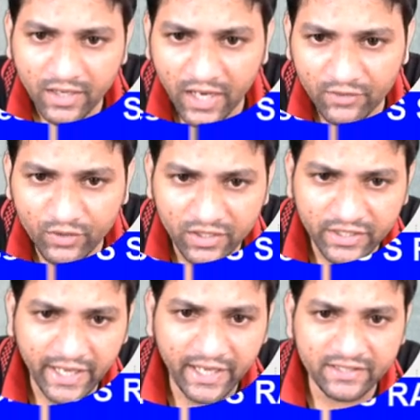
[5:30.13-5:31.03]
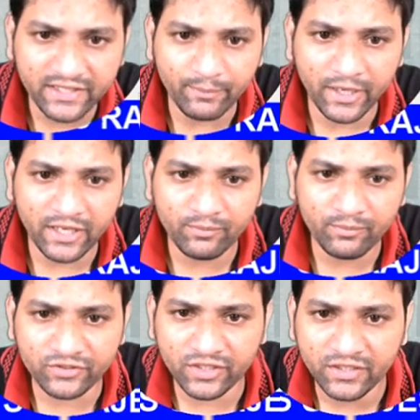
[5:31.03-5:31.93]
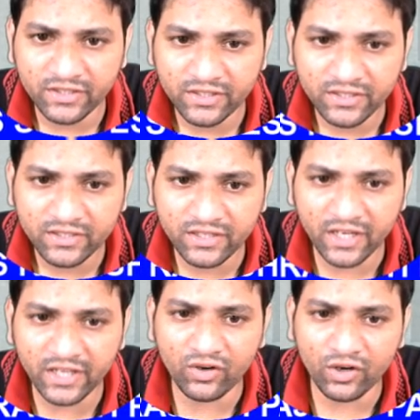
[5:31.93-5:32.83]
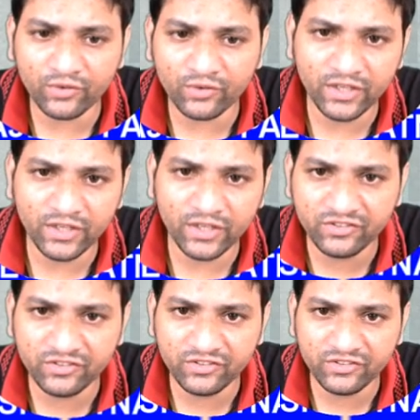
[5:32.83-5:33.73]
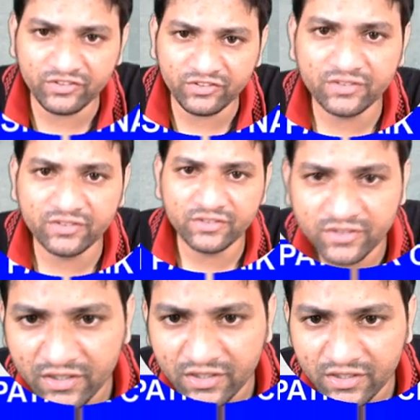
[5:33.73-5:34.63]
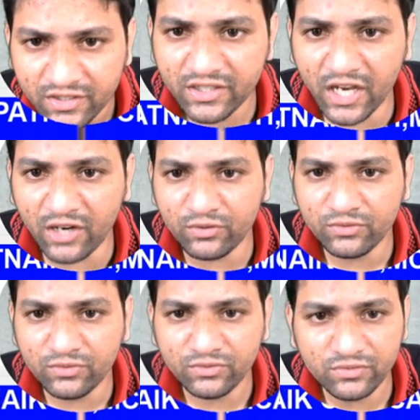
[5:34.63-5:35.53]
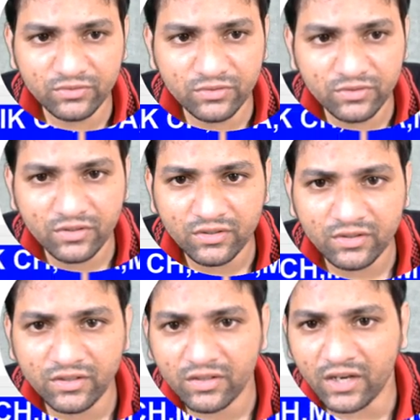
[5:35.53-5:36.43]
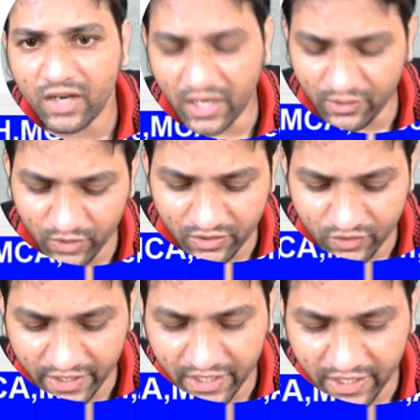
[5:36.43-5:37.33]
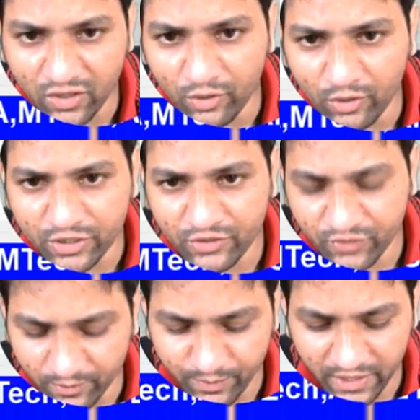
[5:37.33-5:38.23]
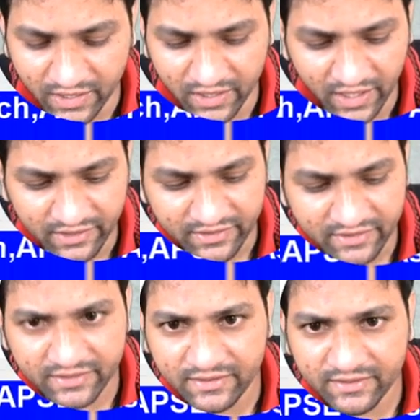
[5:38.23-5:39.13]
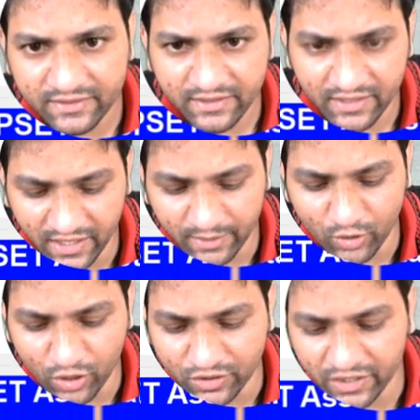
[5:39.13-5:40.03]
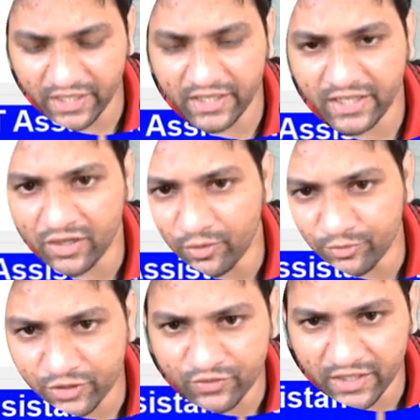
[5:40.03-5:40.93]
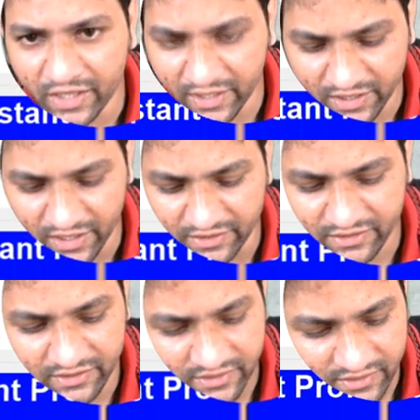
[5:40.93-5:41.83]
I will take the main method, click on finish. Now I will create an object for B class. I am not creating an object for A class,